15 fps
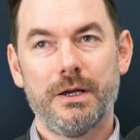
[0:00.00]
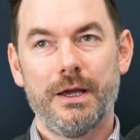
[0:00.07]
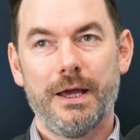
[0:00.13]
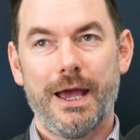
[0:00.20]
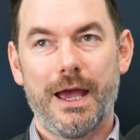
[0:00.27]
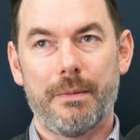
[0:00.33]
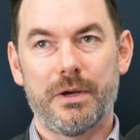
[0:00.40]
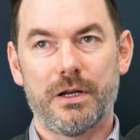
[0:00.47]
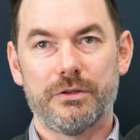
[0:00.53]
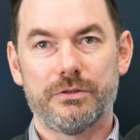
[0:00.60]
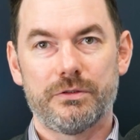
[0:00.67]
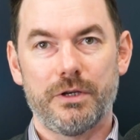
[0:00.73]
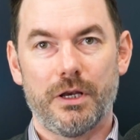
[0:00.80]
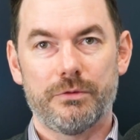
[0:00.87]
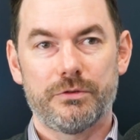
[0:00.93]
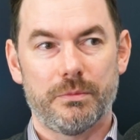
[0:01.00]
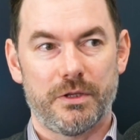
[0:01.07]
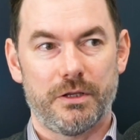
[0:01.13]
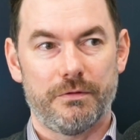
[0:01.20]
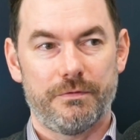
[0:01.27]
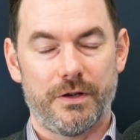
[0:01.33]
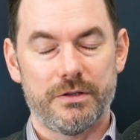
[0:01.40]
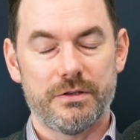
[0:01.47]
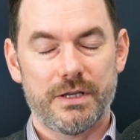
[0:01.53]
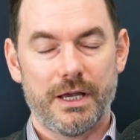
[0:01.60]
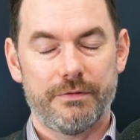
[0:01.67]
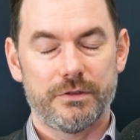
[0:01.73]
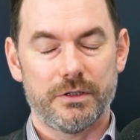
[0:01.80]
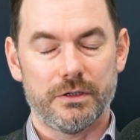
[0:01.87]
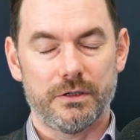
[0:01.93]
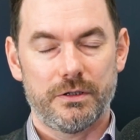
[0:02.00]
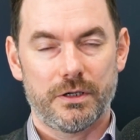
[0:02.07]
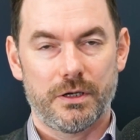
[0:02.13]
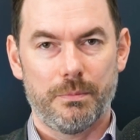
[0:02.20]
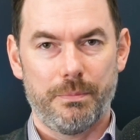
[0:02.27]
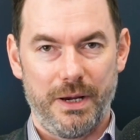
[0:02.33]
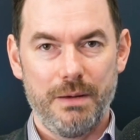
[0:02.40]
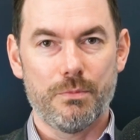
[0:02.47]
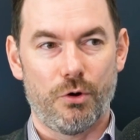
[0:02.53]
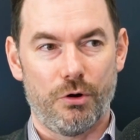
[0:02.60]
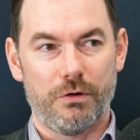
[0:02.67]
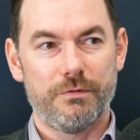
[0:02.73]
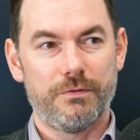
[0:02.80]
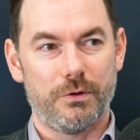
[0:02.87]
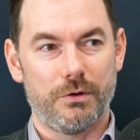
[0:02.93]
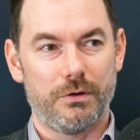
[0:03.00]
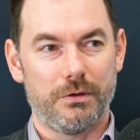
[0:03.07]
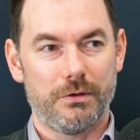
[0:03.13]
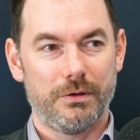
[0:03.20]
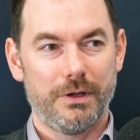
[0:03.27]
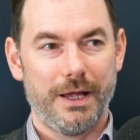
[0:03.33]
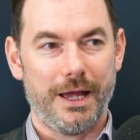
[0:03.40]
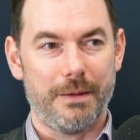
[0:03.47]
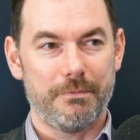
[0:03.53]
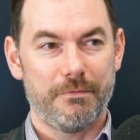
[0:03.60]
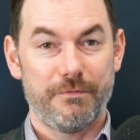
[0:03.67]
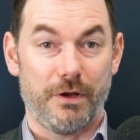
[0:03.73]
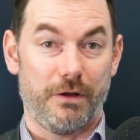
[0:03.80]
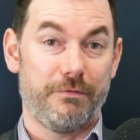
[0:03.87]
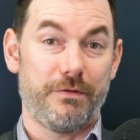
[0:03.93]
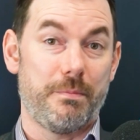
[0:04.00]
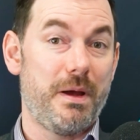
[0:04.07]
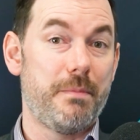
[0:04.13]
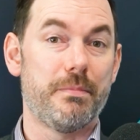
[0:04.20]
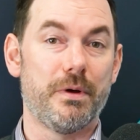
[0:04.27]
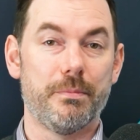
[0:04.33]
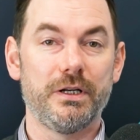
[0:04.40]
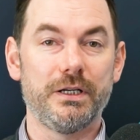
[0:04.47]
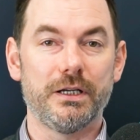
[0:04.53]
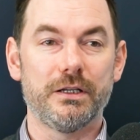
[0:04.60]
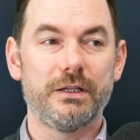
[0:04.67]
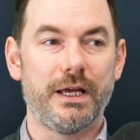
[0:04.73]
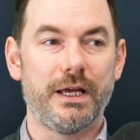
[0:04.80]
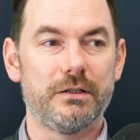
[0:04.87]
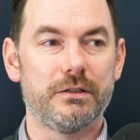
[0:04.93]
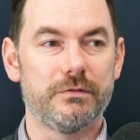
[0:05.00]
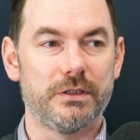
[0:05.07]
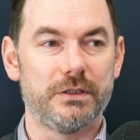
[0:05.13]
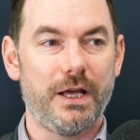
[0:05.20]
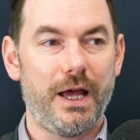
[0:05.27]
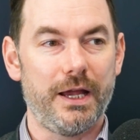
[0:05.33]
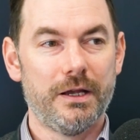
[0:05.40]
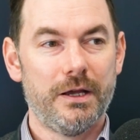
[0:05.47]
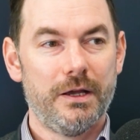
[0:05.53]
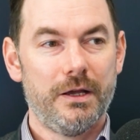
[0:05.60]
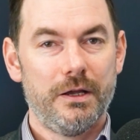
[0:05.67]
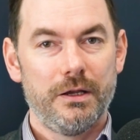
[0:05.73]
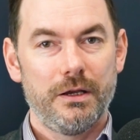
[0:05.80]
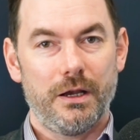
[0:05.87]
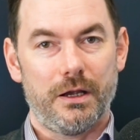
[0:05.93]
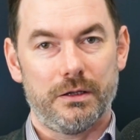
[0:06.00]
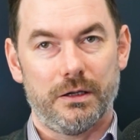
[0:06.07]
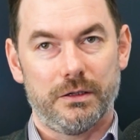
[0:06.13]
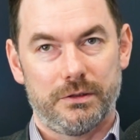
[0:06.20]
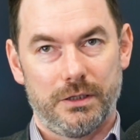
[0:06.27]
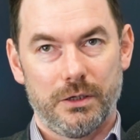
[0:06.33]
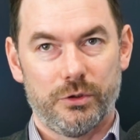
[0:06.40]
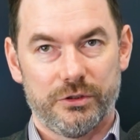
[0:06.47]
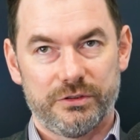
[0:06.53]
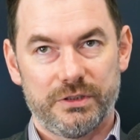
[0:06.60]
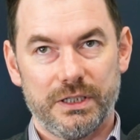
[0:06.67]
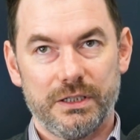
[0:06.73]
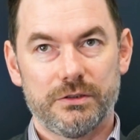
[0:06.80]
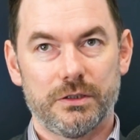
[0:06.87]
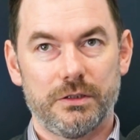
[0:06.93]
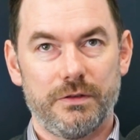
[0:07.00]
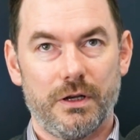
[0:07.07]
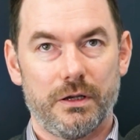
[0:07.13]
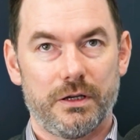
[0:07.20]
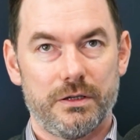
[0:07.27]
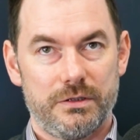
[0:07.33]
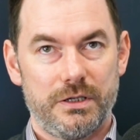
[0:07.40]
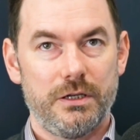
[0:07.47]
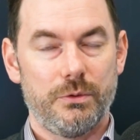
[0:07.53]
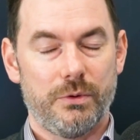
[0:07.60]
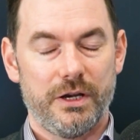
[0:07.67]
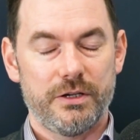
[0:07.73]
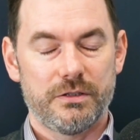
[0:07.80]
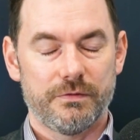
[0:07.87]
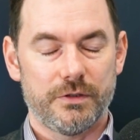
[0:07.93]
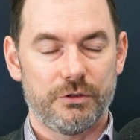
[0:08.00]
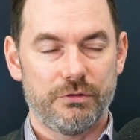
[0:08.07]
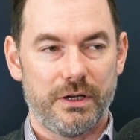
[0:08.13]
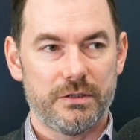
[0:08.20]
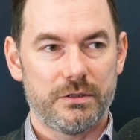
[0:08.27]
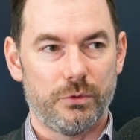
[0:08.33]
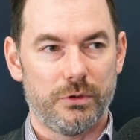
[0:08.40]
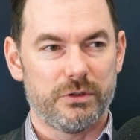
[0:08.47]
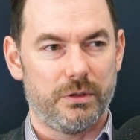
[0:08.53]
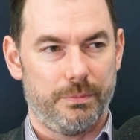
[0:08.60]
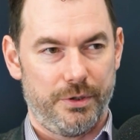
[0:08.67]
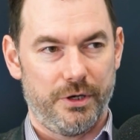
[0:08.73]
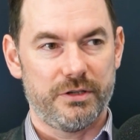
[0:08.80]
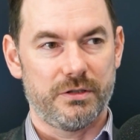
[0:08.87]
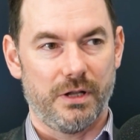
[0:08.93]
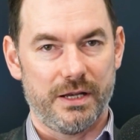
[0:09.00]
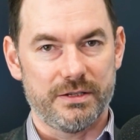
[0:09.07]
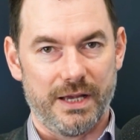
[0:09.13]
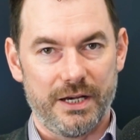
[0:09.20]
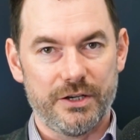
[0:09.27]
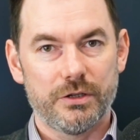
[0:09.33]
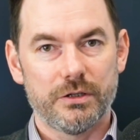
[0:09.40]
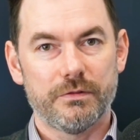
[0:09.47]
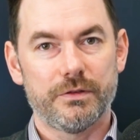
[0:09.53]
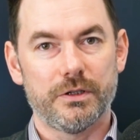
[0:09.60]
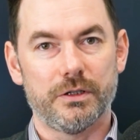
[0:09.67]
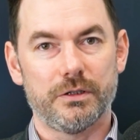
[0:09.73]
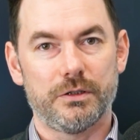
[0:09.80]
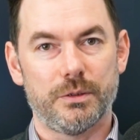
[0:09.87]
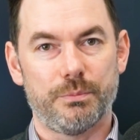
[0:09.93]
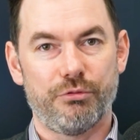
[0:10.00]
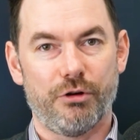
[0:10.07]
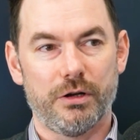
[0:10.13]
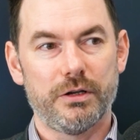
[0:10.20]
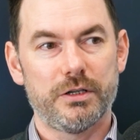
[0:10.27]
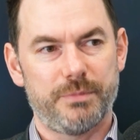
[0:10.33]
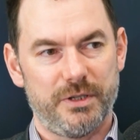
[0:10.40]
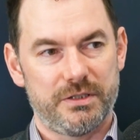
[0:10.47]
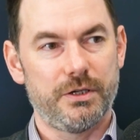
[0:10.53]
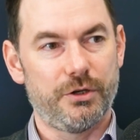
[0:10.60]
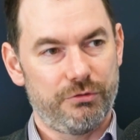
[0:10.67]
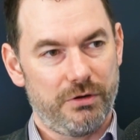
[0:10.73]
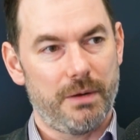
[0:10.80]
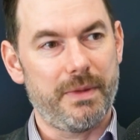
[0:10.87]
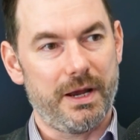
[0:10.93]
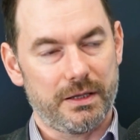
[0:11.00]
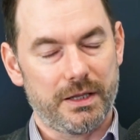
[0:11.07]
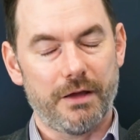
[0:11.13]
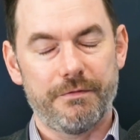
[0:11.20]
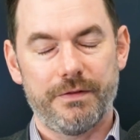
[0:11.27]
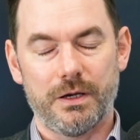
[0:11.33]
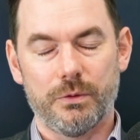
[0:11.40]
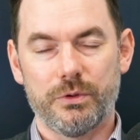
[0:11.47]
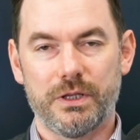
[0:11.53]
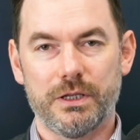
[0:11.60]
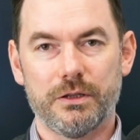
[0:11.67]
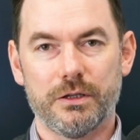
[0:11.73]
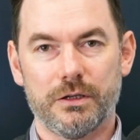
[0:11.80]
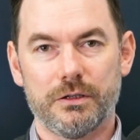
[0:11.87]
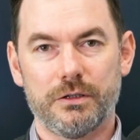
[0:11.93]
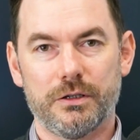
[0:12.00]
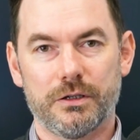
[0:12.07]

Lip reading: and as some of the funds have to compete more for member money at the of the day. I think we'll see sort of a continuation of the trend towards sort of personalization of the products, but still trying to make that fit within the